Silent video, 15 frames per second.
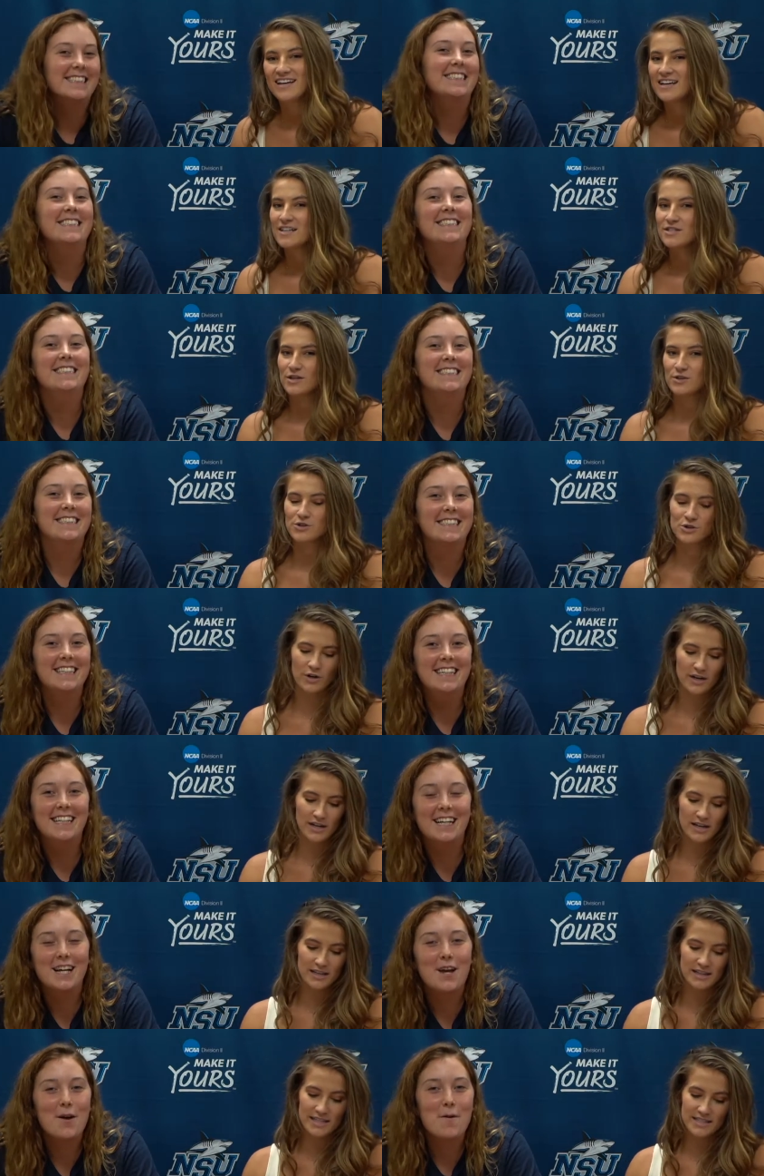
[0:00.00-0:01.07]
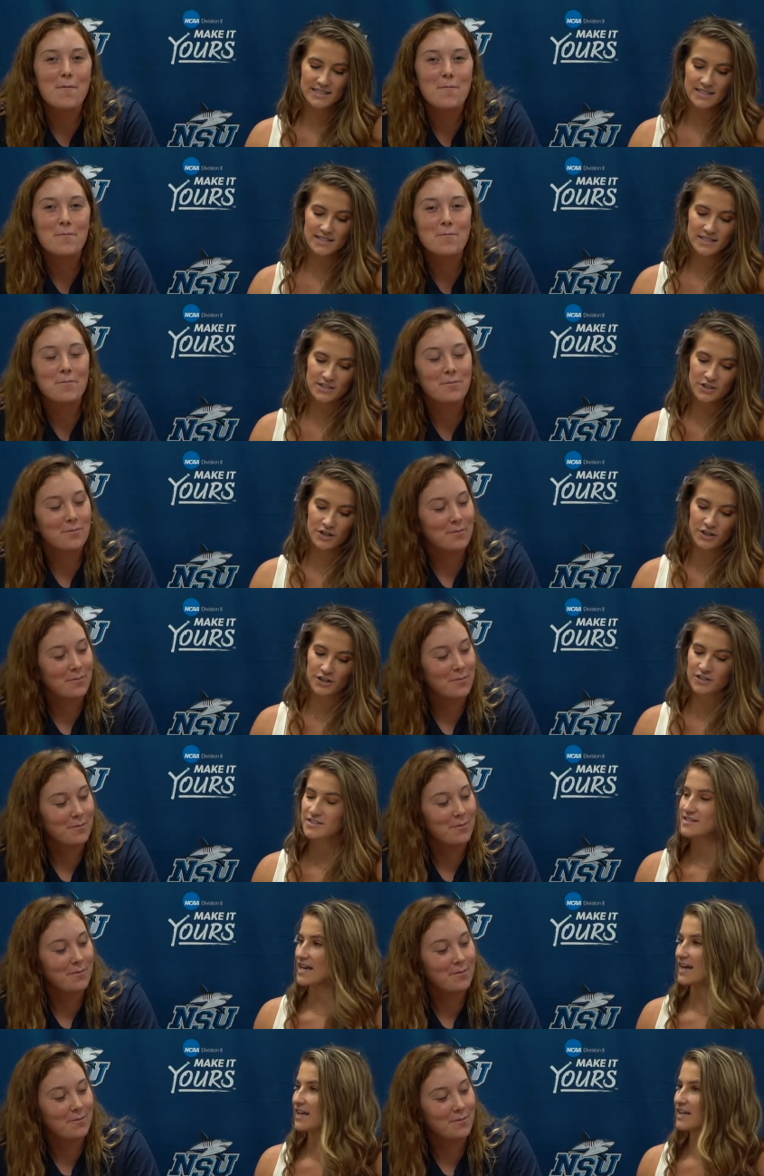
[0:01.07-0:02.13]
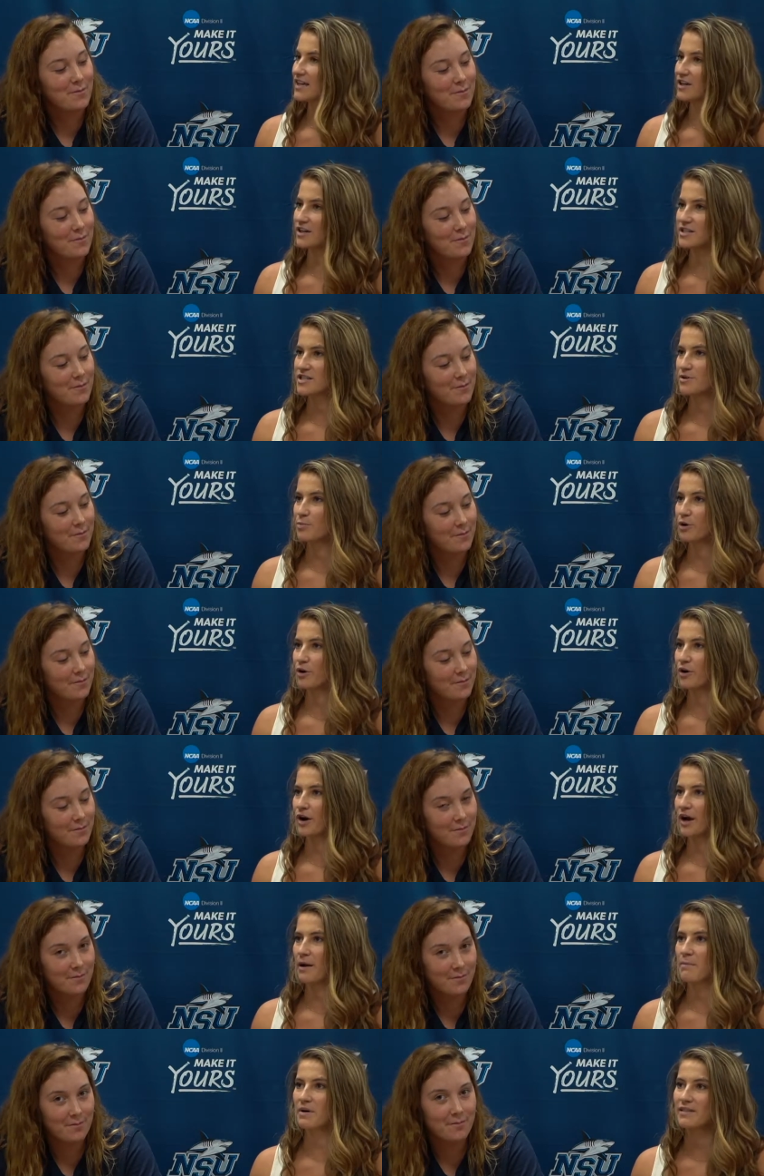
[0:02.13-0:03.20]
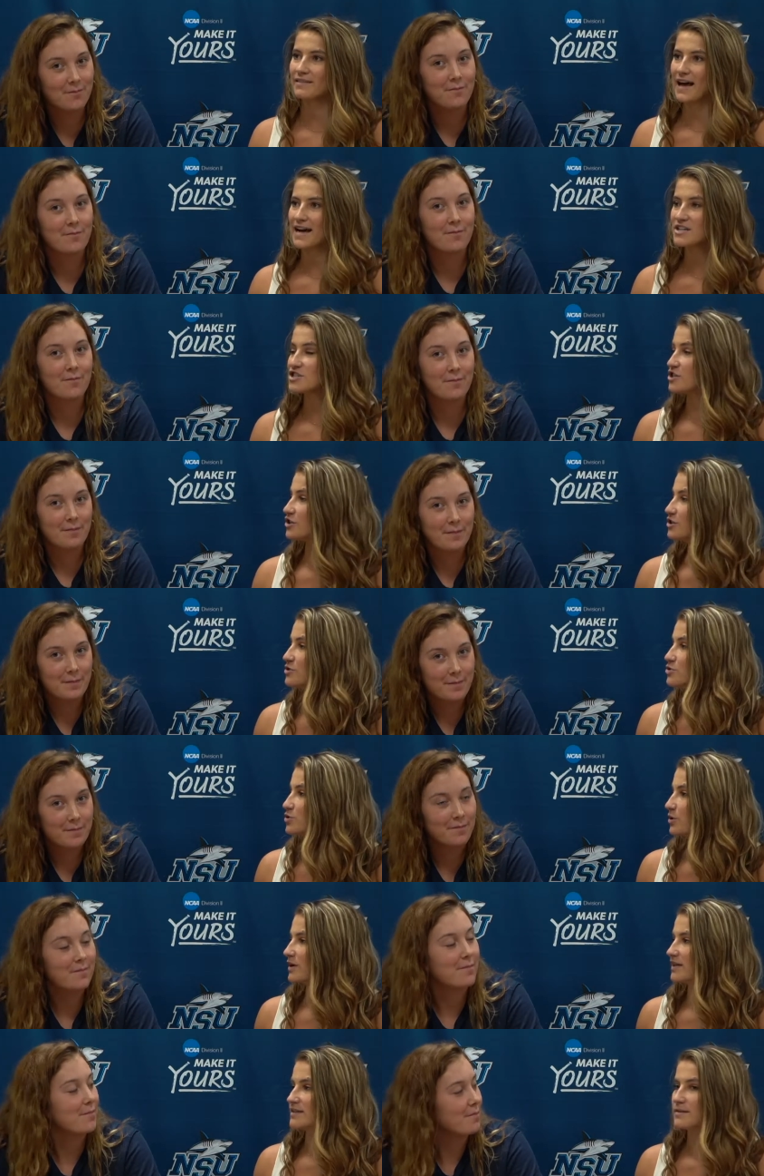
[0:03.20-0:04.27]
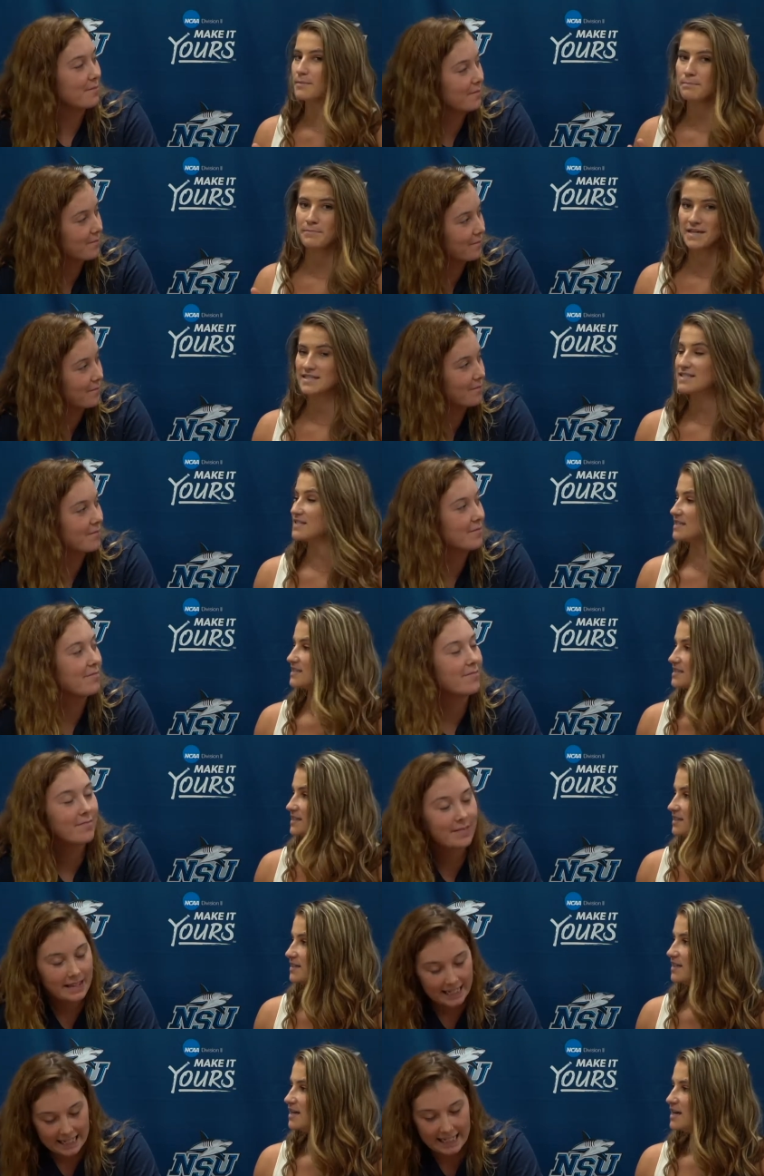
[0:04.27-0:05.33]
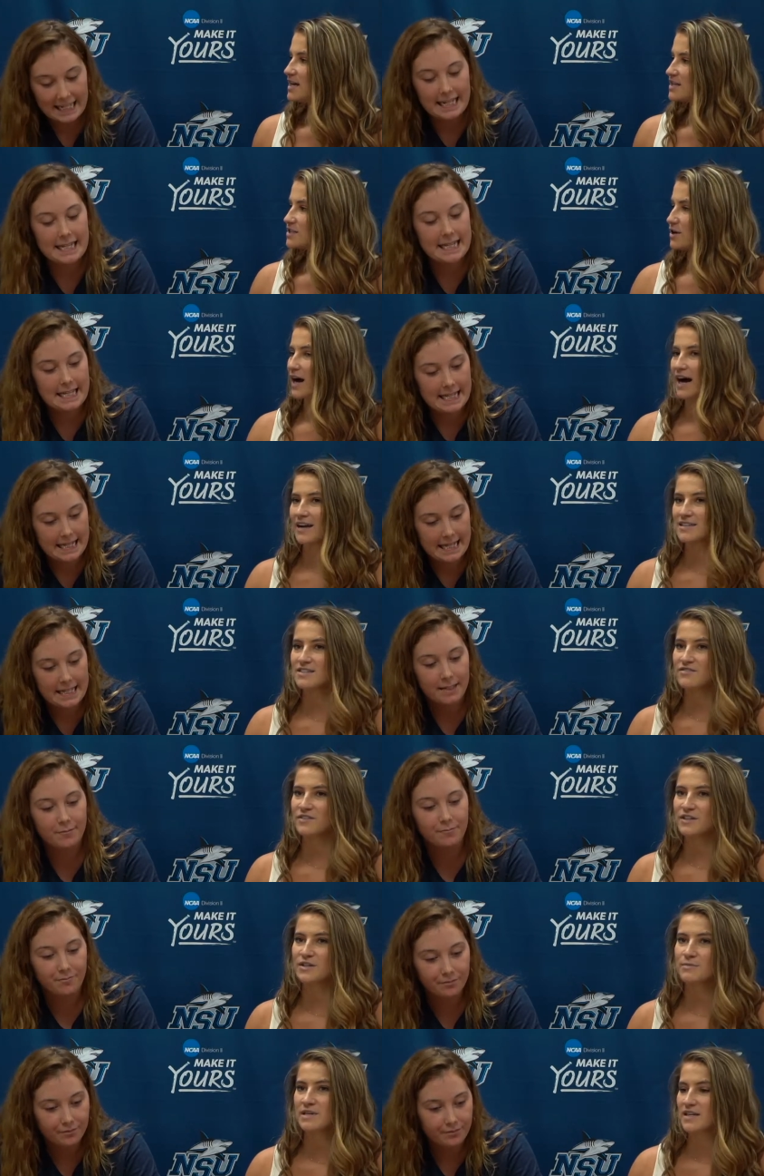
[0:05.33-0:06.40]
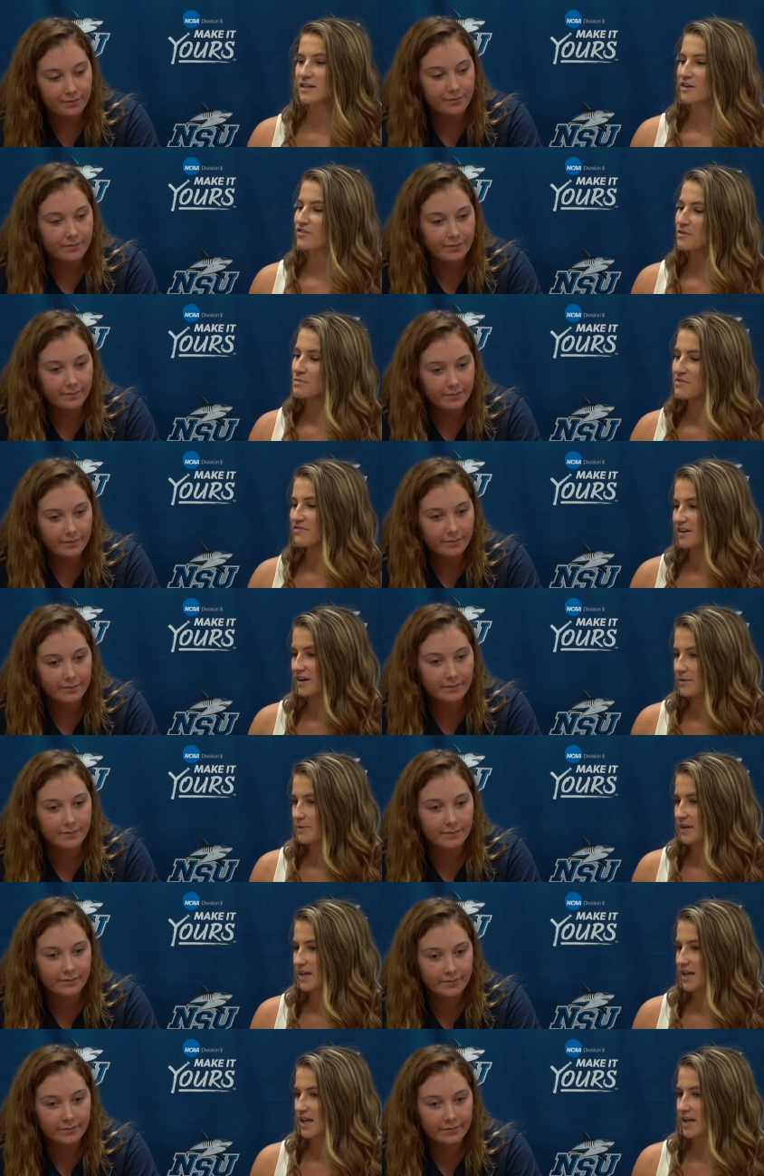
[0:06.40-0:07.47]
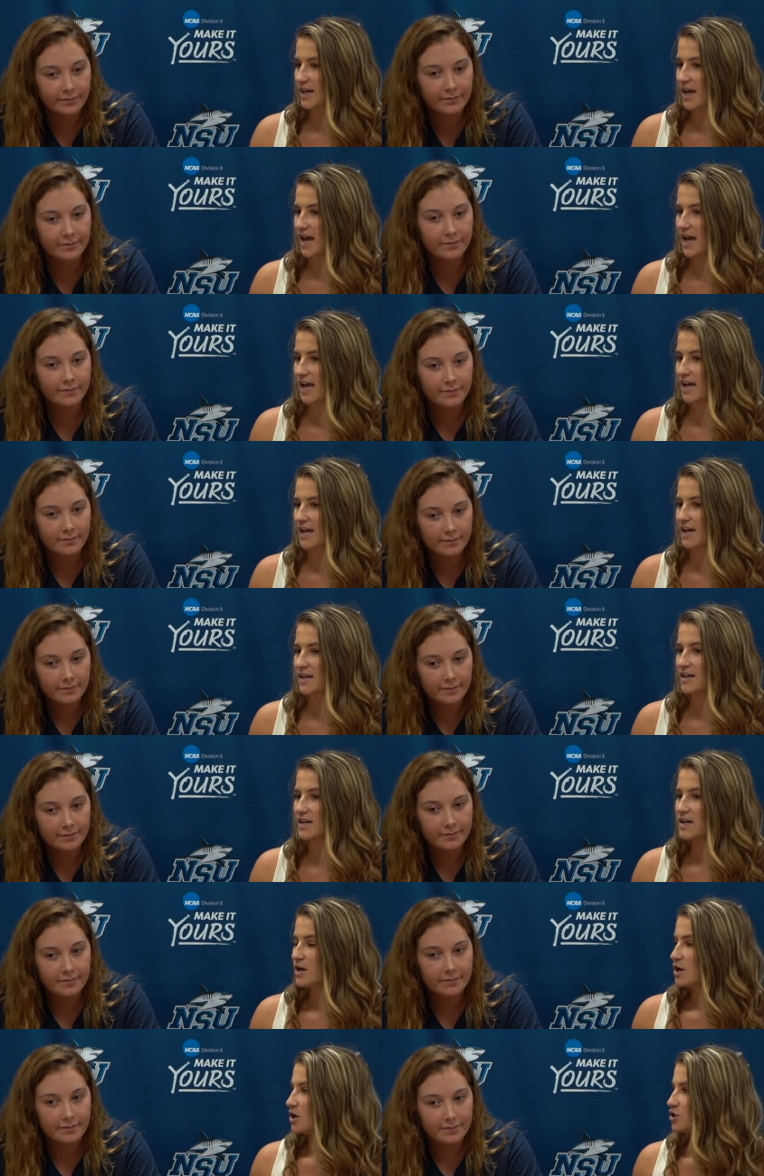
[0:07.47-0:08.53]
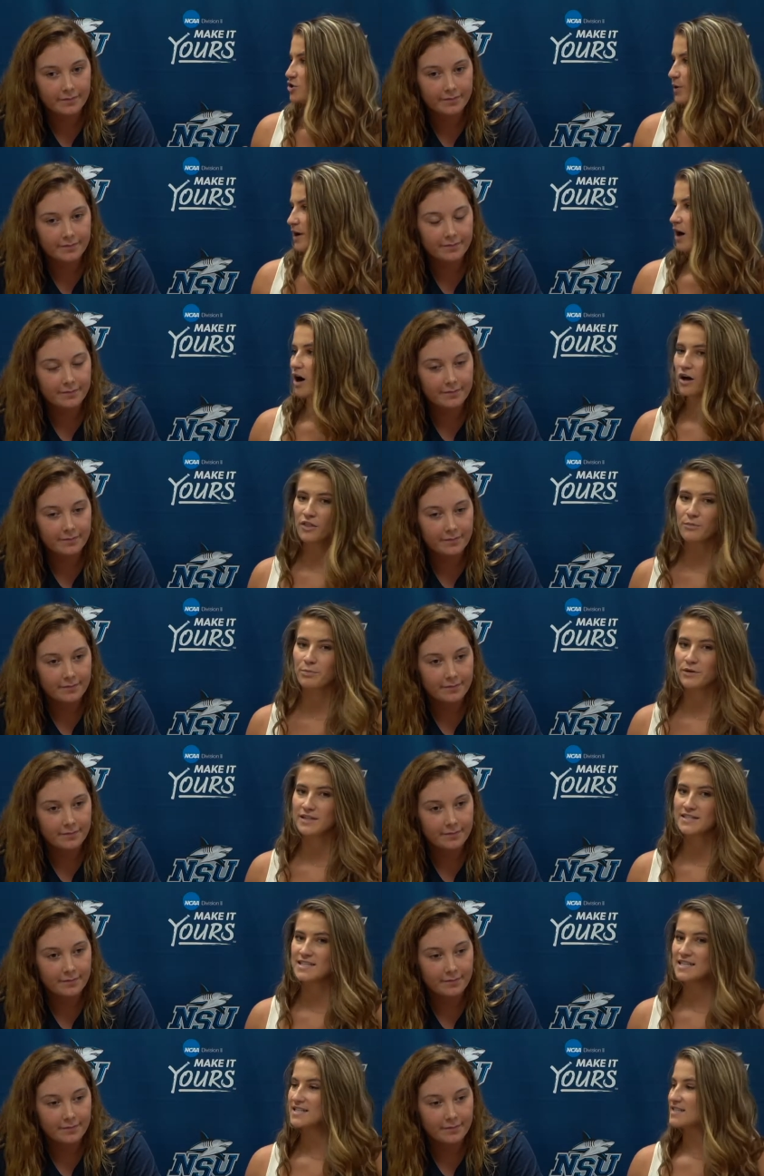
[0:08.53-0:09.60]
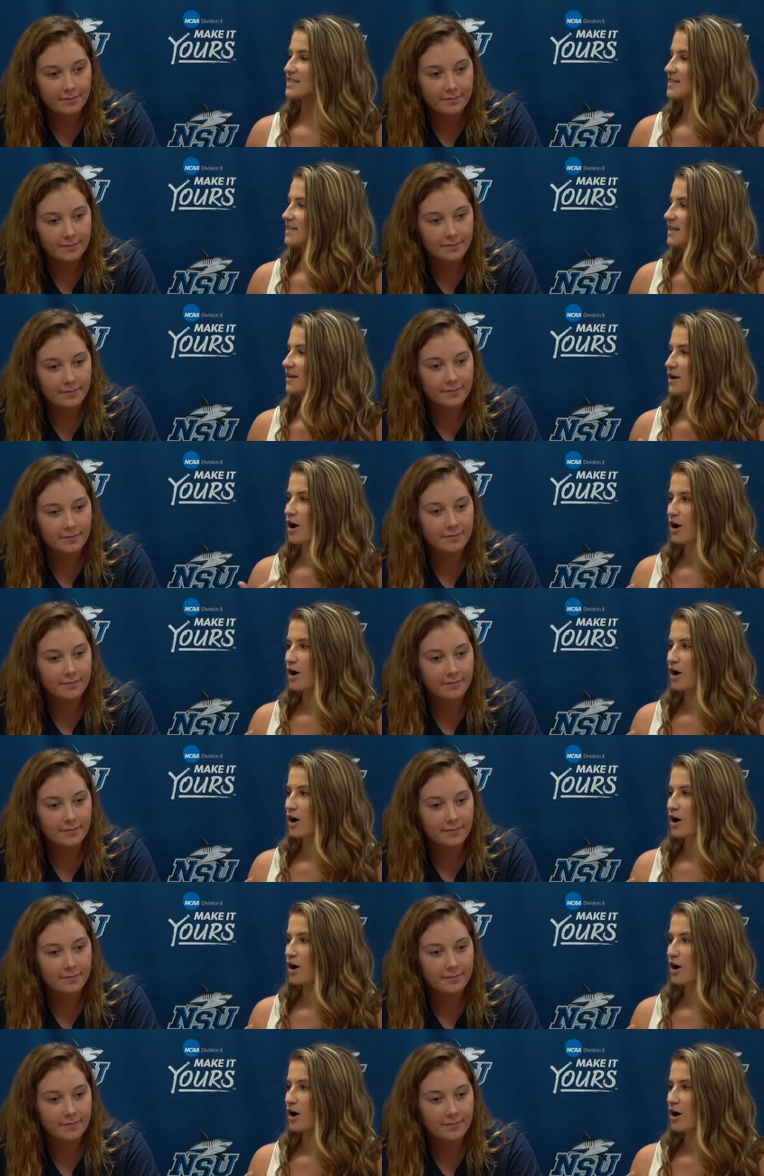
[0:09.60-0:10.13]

Speaker 1: So, Jordan, this is your second year into the program, but last year you joined mid season. So, how does it feel to be here from the very beginning and doing all the preseason and